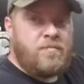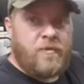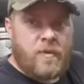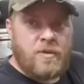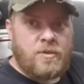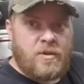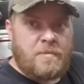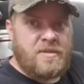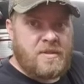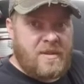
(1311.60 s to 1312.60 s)
first
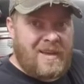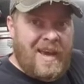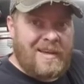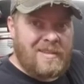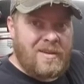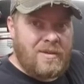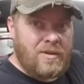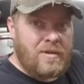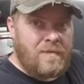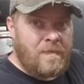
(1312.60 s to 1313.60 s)
trips to the gas
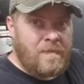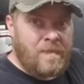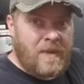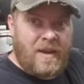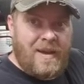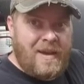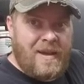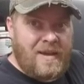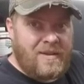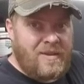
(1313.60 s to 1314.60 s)
station
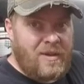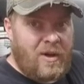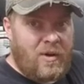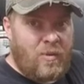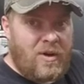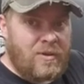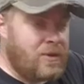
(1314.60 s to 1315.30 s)
and the car wash.